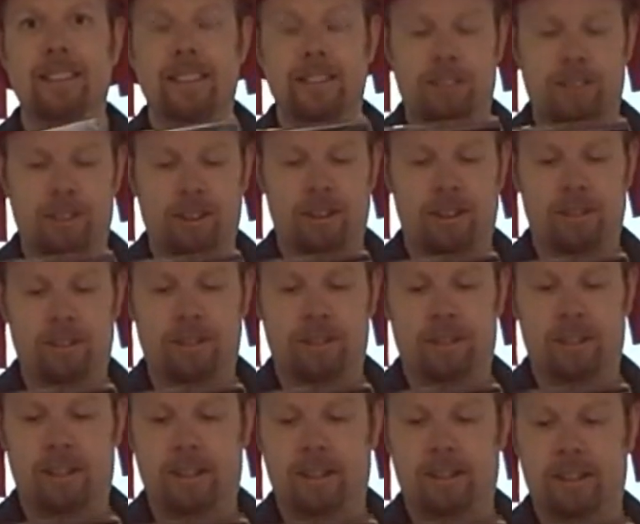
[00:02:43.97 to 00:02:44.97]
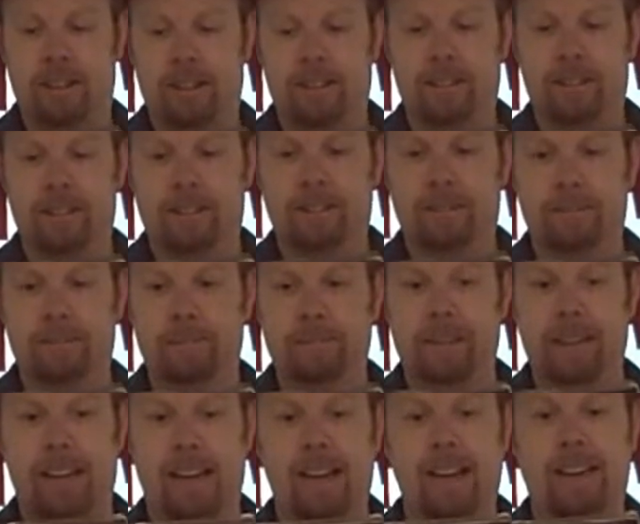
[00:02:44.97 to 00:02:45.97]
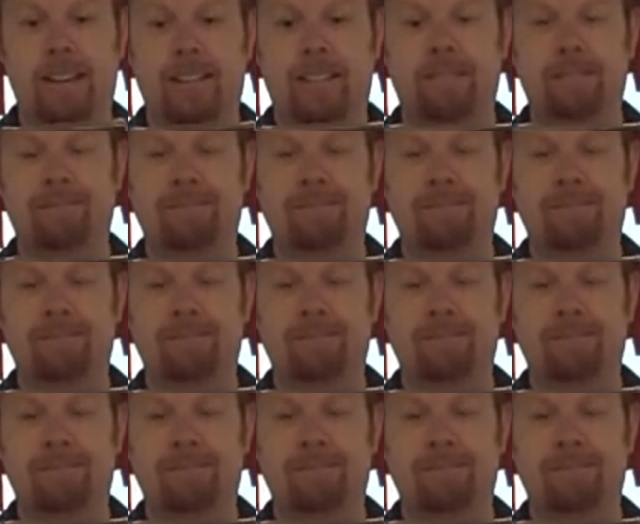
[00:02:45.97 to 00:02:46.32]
so um, yeah.